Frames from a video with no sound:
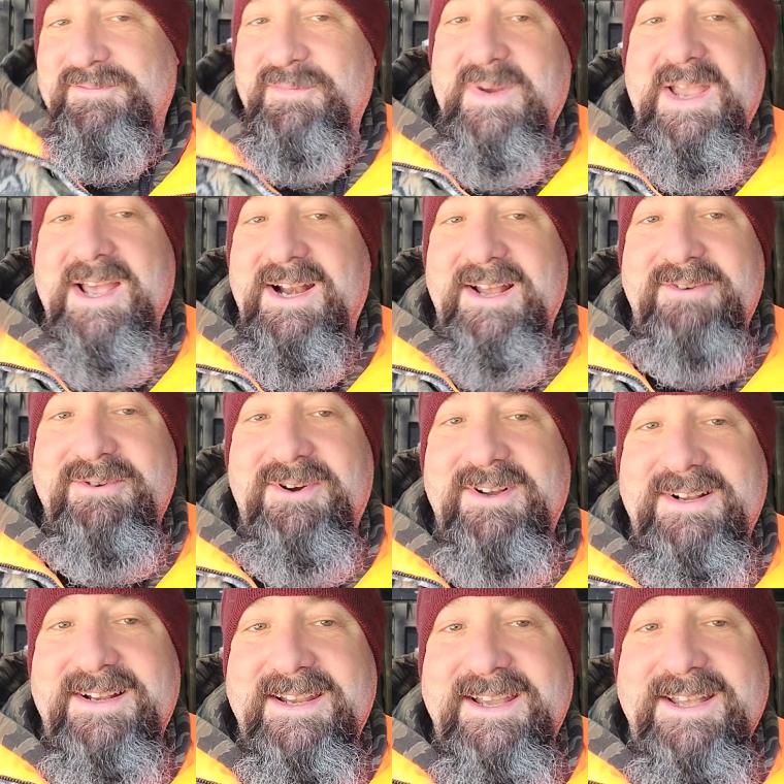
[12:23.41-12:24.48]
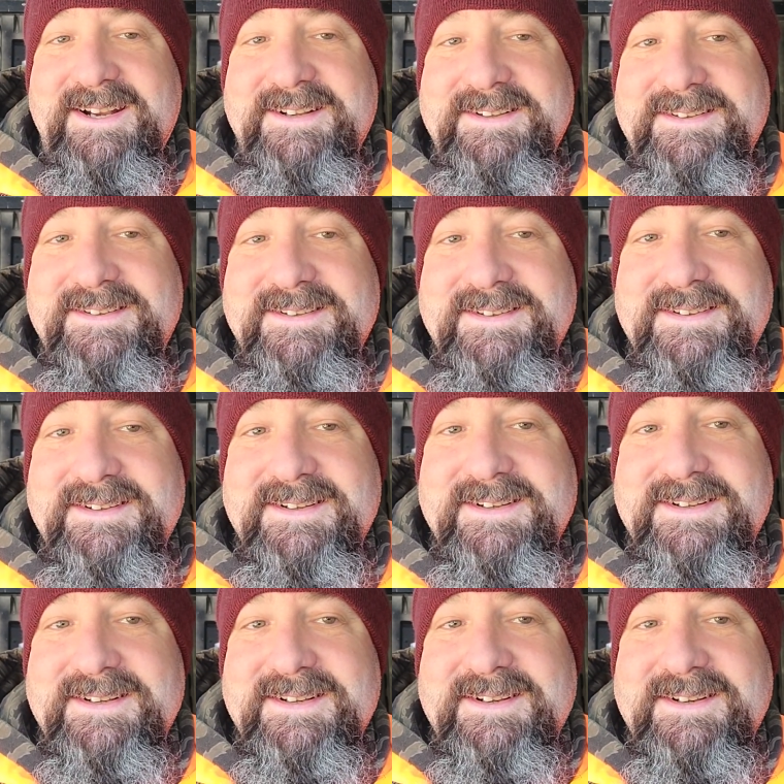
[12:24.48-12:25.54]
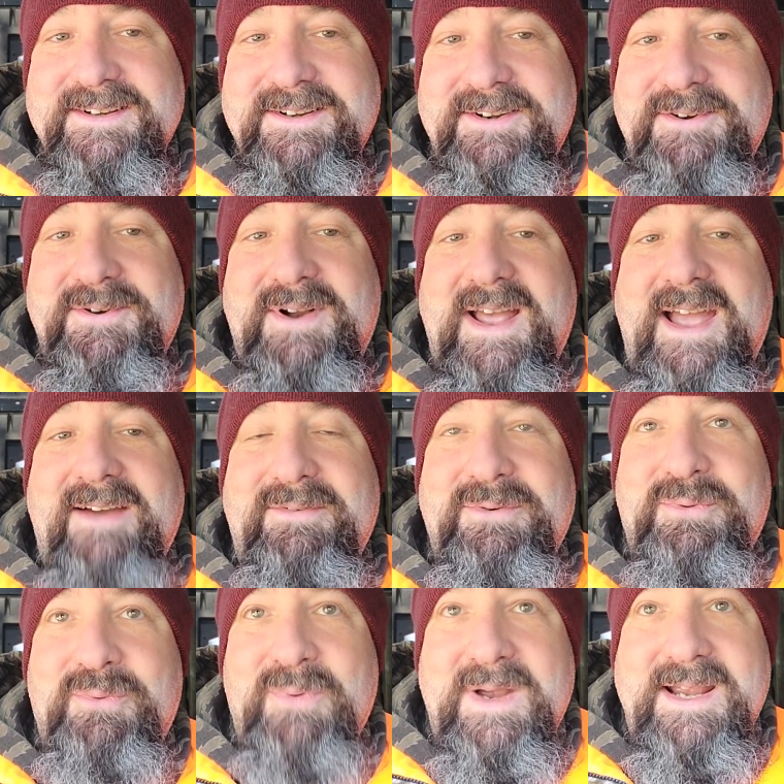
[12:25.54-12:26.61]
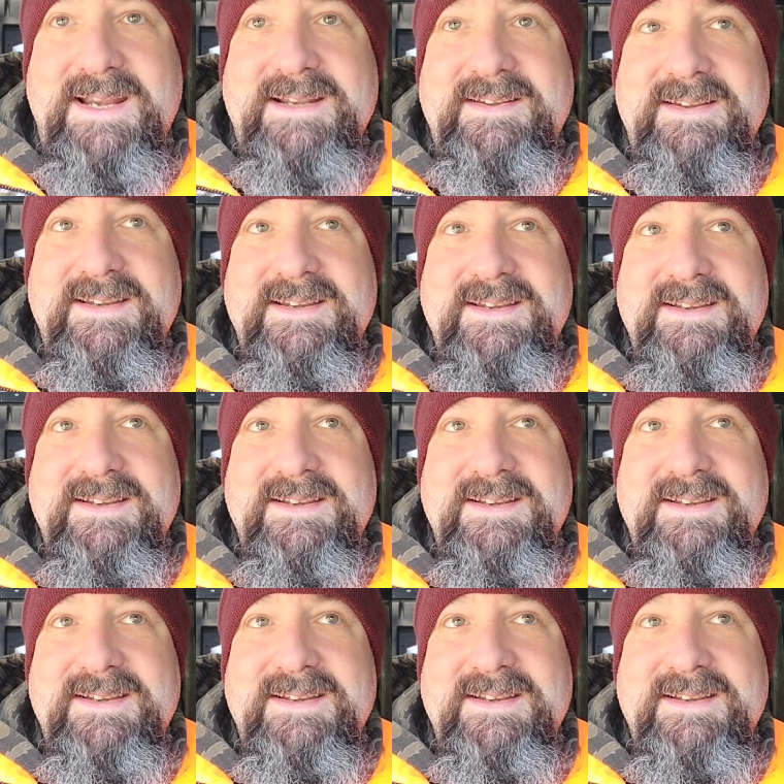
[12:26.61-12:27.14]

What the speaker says: can't electronically get it. You're going to have to wait.